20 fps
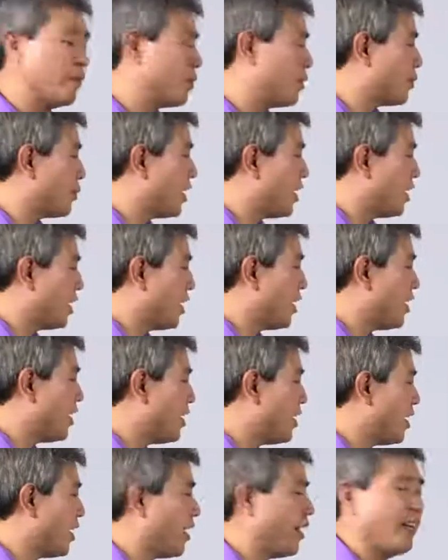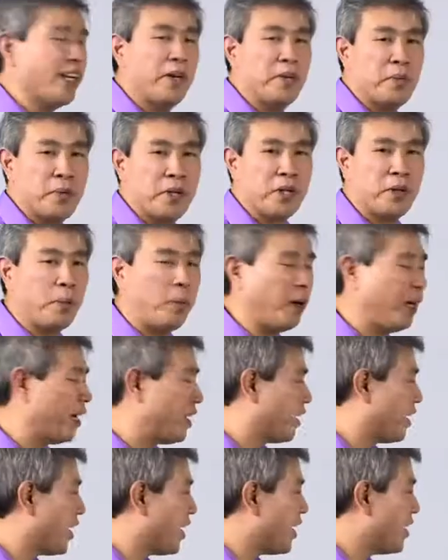between 99 and 101.
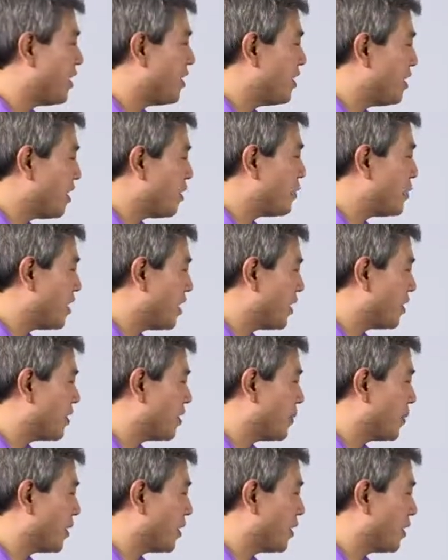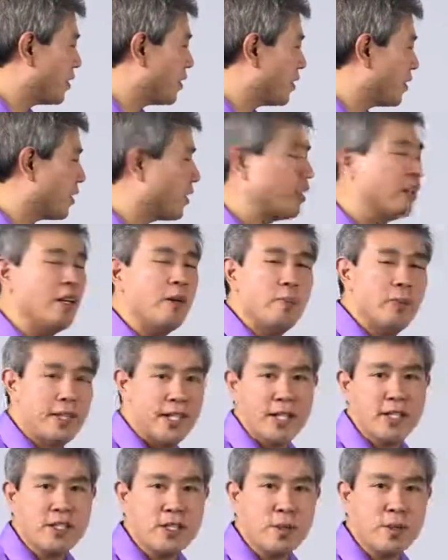I can never get to 100, but
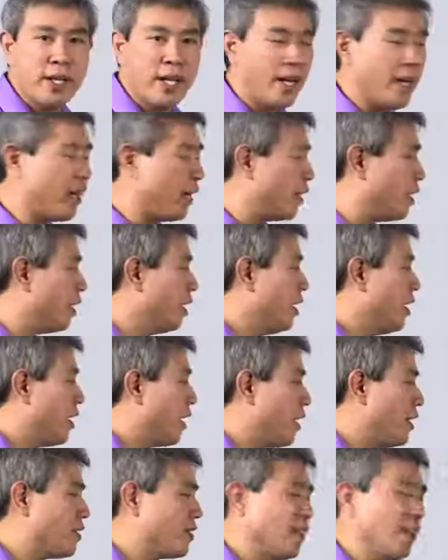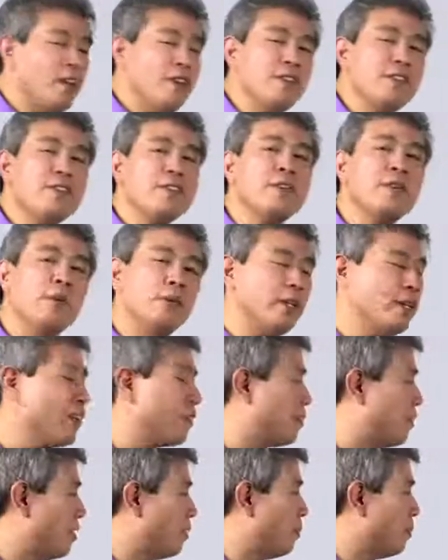that's okay. As long as you're only a
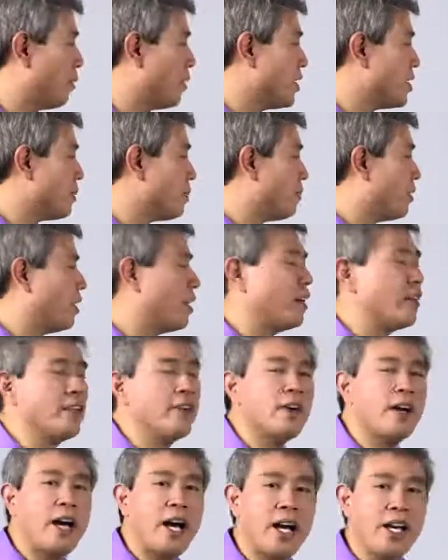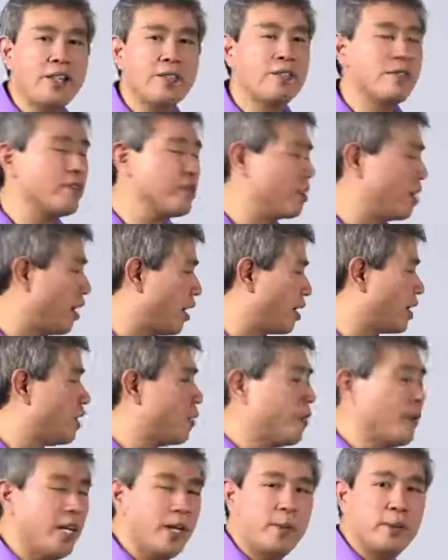few points apart, your eyes are not going to
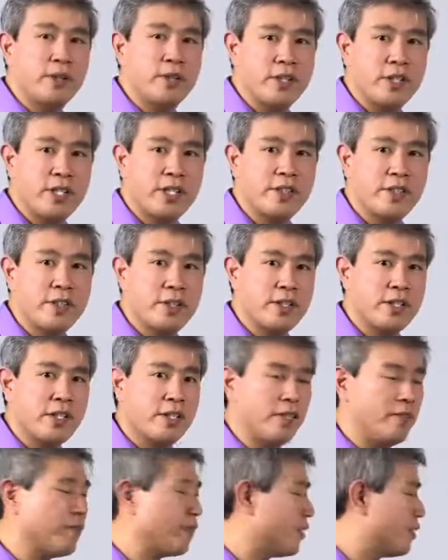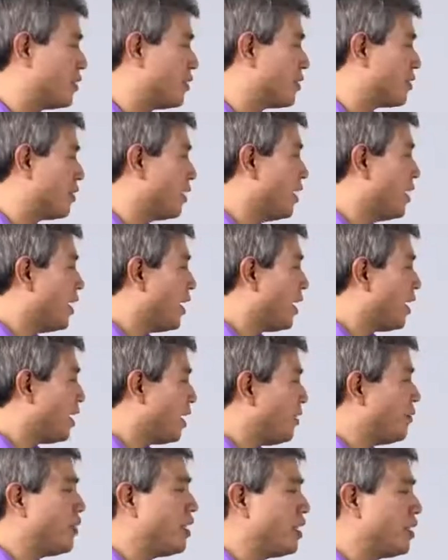be able to discern a difference. And
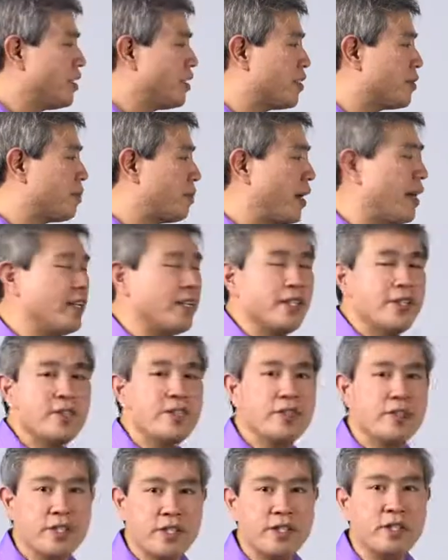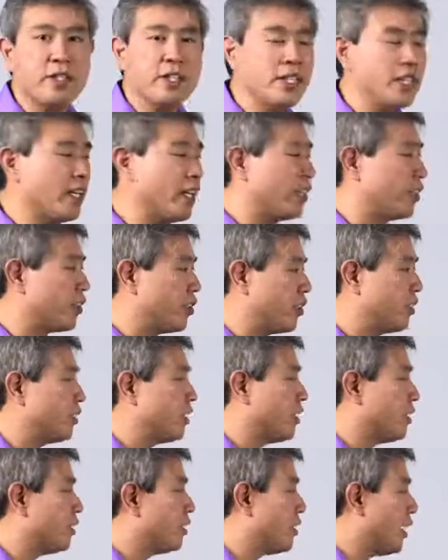even at this brightness, you're still going to get a good
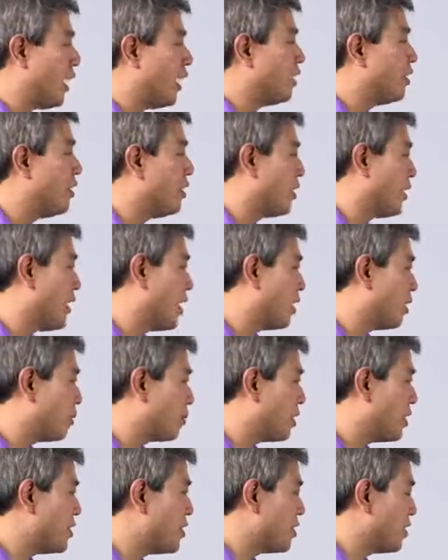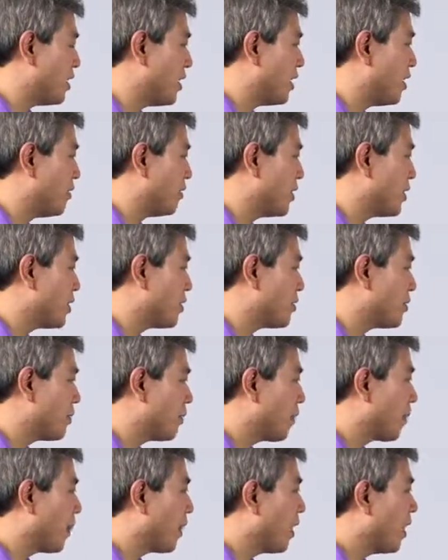color and good calibration out of this.
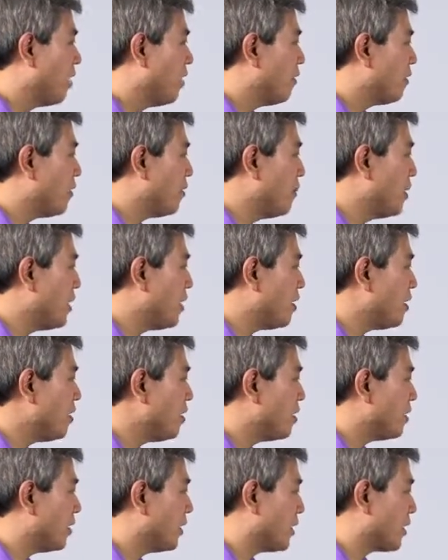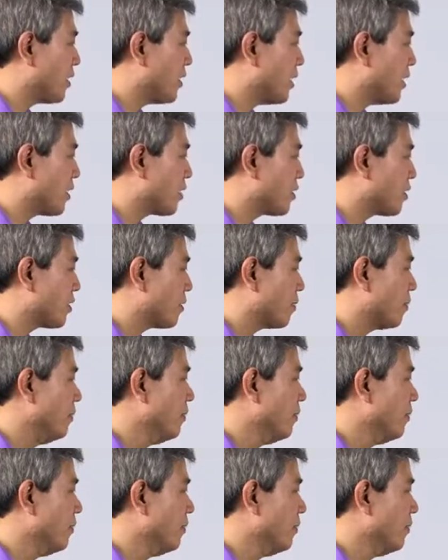From here, click Next.